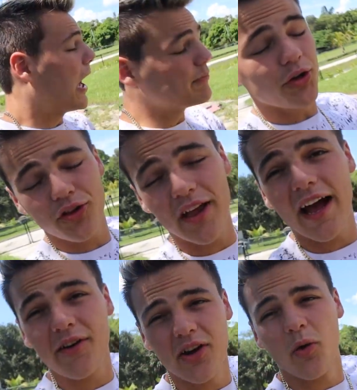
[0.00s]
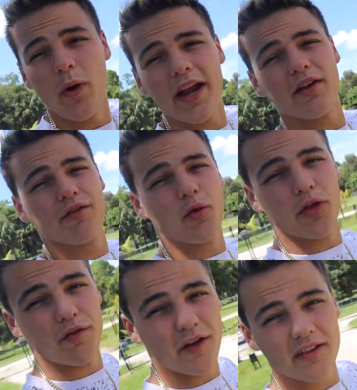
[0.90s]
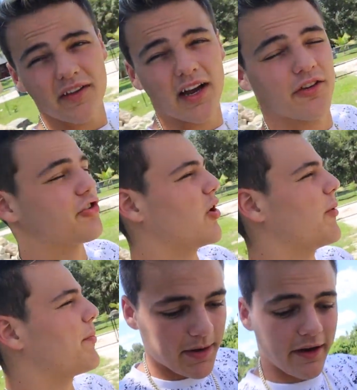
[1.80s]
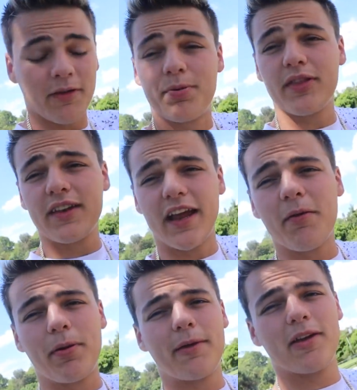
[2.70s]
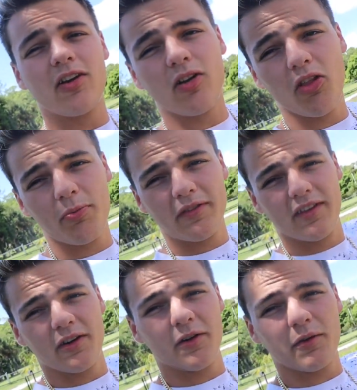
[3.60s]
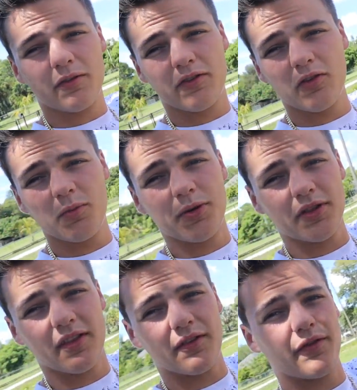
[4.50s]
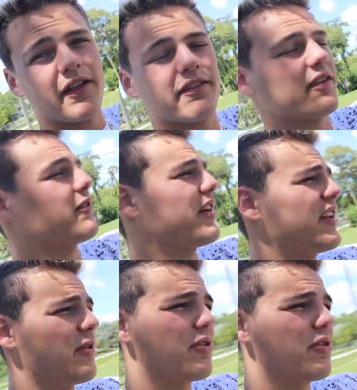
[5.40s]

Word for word: I'm literally out here waiting for the fence guy to show because I'm putting the down payment on all the materials to put this fence in right here.